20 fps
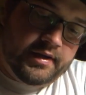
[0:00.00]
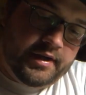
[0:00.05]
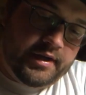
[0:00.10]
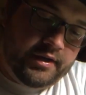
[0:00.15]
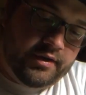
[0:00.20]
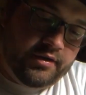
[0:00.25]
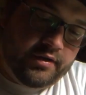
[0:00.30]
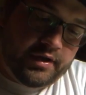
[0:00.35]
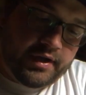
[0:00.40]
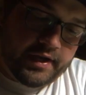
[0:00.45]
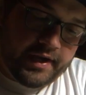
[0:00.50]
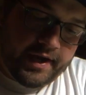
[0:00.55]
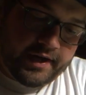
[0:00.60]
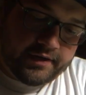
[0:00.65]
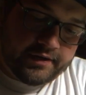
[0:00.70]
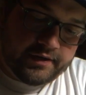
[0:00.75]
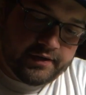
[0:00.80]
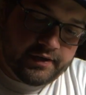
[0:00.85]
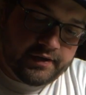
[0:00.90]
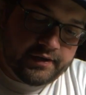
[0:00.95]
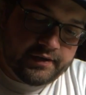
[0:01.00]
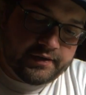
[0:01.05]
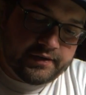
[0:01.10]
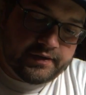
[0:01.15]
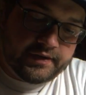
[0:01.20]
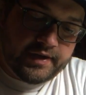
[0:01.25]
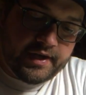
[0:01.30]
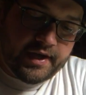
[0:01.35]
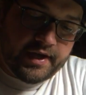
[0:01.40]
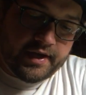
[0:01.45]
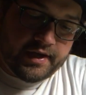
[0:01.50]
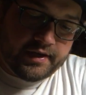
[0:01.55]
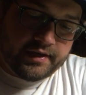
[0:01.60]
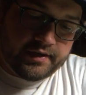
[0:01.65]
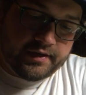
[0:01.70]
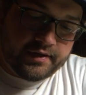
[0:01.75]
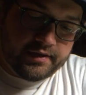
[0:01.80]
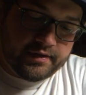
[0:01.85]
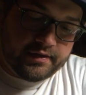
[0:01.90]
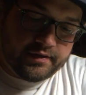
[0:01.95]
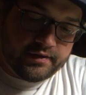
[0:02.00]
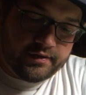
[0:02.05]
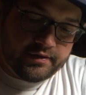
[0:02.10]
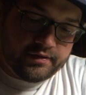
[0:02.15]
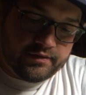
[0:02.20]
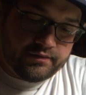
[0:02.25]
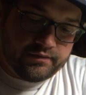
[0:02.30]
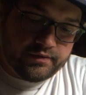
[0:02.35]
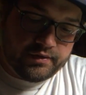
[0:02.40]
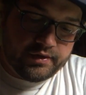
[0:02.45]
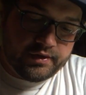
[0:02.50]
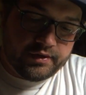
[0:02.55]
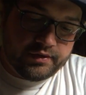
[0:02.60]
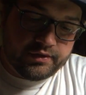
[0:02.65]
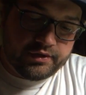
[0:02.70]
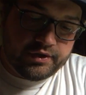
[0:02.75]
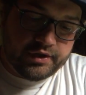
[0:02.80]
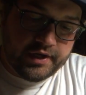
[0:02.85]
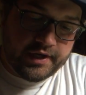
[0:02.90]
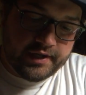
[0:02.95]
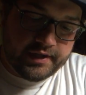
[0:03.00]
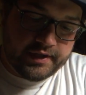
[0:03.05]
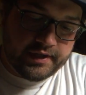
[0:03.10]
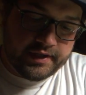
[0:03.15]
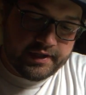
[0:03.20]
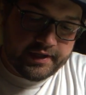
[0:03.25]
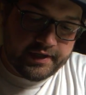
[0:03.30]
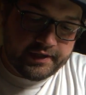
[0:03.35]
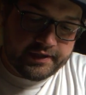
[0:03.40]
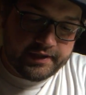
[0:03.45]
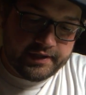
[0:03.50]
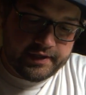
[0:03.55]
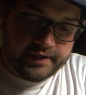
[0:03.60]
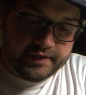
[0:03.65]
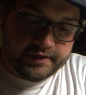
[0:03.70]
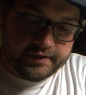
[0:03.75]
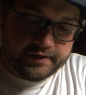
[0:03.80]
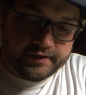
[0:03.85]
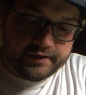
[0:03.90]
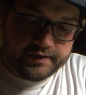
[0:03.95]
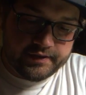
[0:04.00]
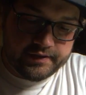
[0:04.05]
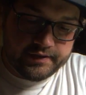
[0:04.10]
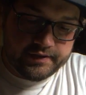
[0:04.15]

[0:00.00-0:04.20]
and you can actually sand real gently like this